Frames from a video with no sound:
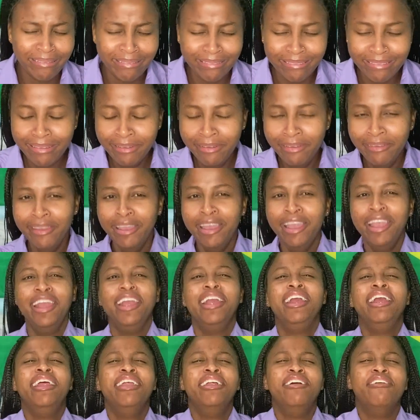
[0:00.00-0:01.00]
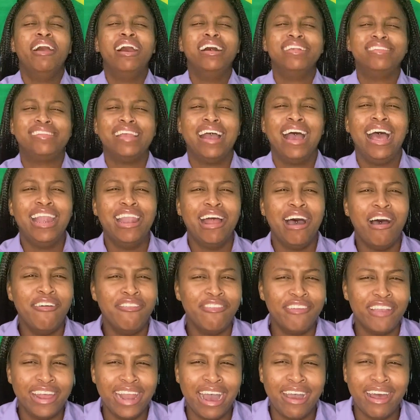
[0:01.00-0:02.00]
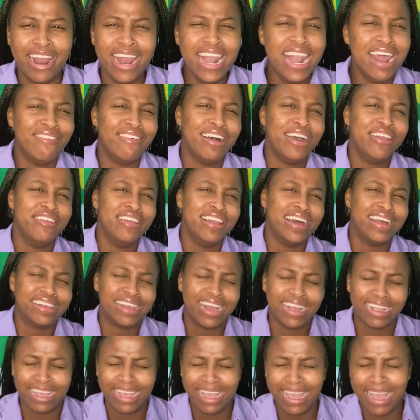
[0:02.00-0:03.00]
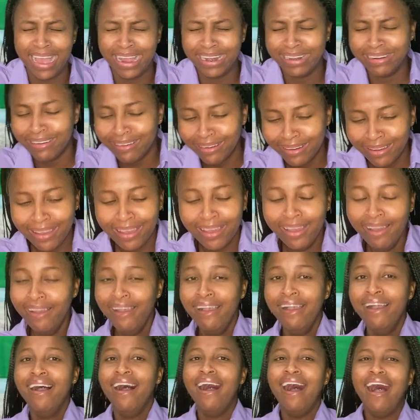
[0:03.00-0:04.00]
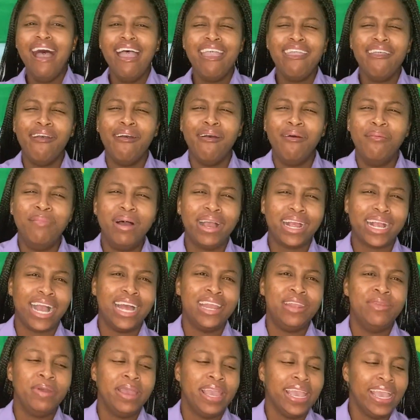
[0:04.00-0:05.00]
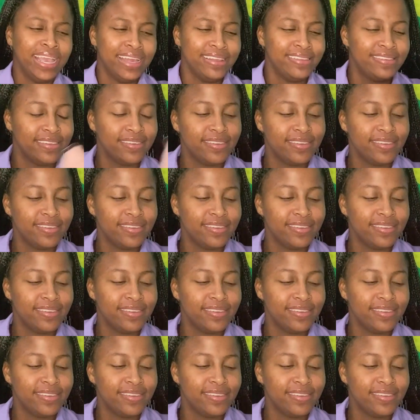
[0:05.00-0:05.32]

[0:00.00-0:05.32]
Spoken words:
You must I love you, I'll never do that again. And you make a do it.